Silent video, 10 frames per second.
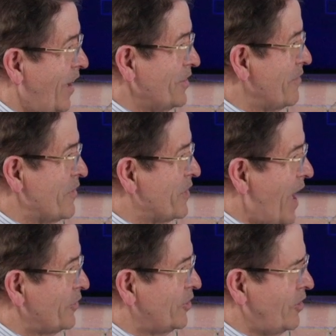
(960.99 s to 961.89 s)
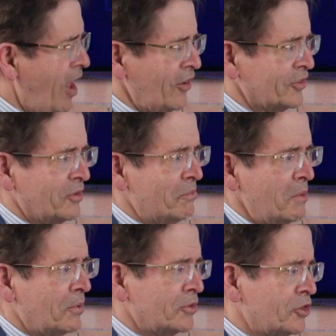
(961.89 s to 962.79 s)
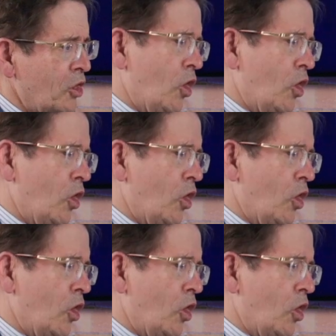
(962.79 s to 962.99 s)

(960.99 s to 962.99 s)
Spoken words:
I'll give $1,000. And people are saying,